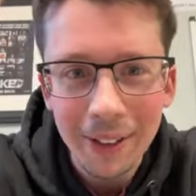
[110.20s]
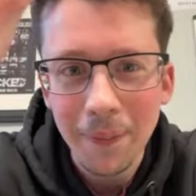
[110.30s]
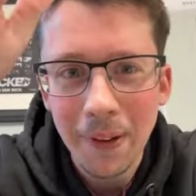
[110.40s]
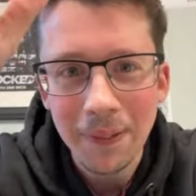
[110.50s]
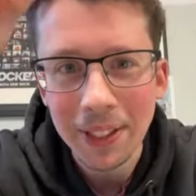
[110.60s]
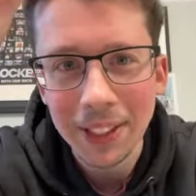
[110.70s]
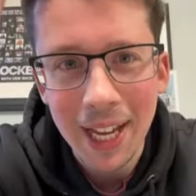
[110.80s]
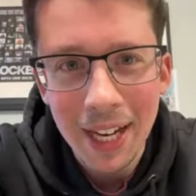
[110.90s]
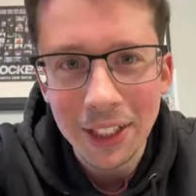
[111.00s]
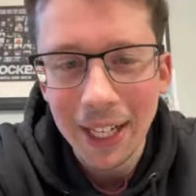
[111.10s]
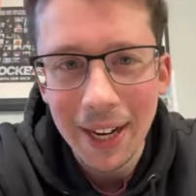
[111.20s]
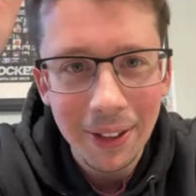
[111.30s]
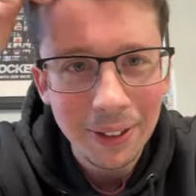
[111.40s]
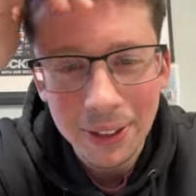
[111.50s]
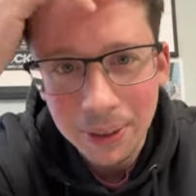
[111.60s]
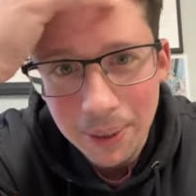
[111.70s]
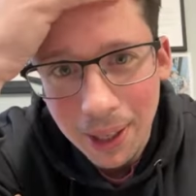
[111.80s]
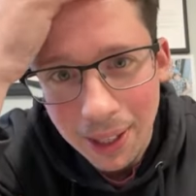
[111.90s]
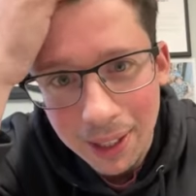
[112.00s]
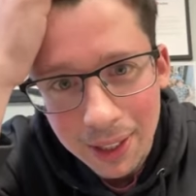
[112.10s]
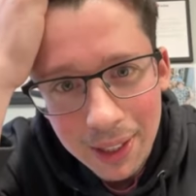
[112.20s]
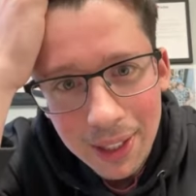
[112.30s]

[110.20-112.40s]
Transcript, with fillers: out to 50 Cent. Shout out to uh,